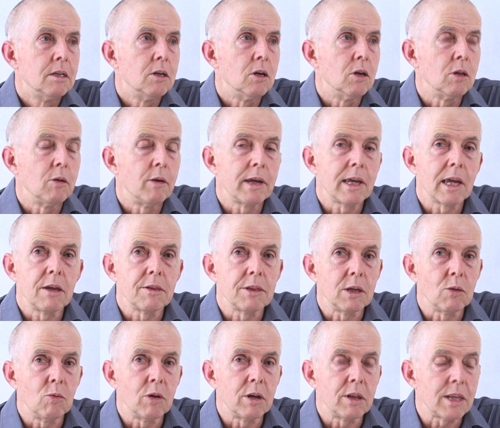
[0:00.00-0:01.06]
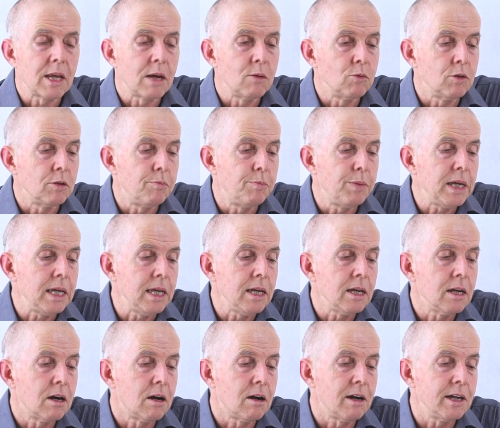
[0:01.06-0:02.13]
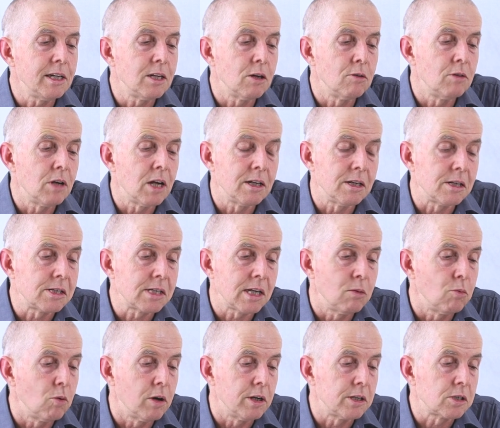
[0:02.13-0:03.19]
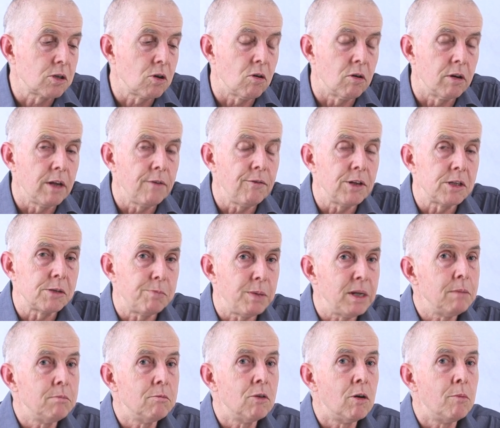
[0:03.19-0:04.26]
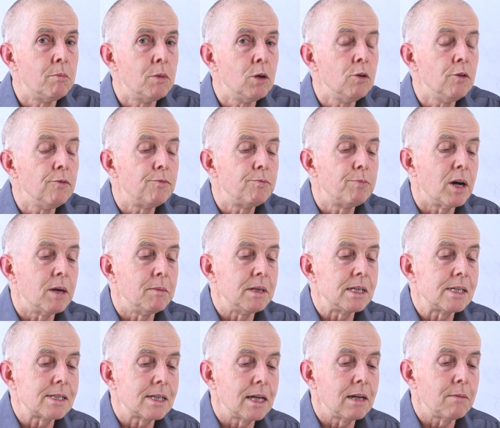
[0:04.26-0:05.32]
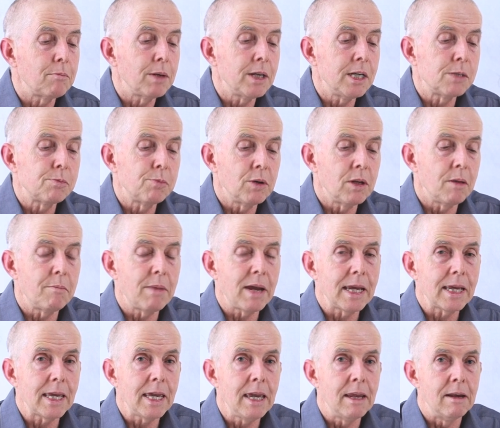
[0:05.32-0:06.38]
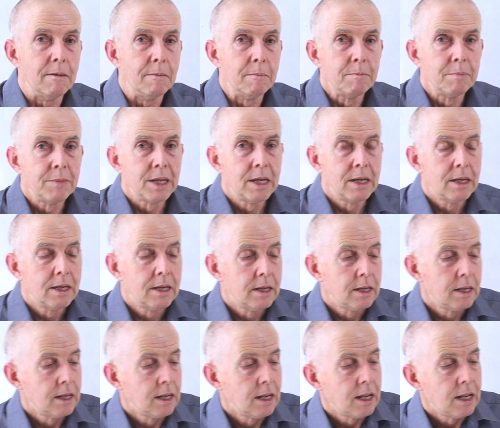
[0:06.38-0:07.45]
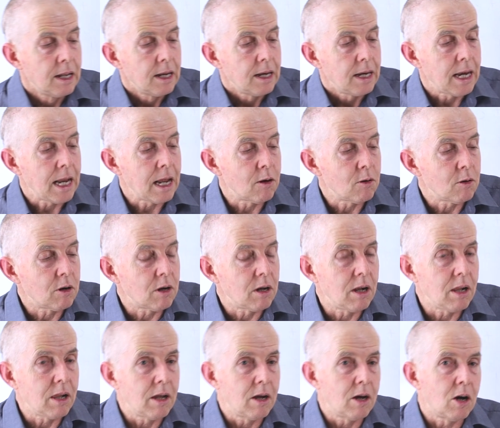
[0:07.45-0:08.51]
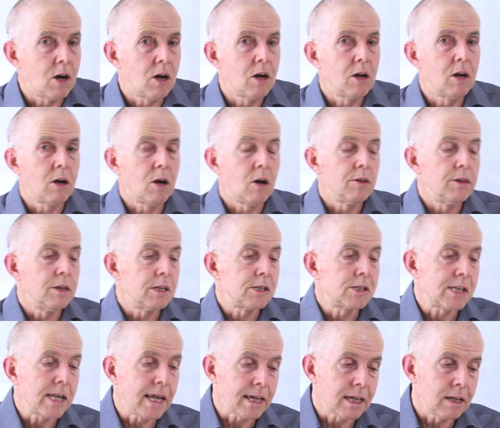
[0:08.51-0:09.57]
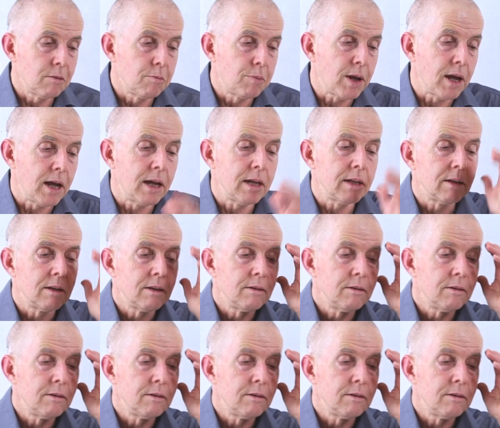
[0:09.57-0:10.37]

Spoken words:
although I can't think what that would be. I don't understand why it's gone. If it's been removed by mistake, please put it back in. Now, on the second part,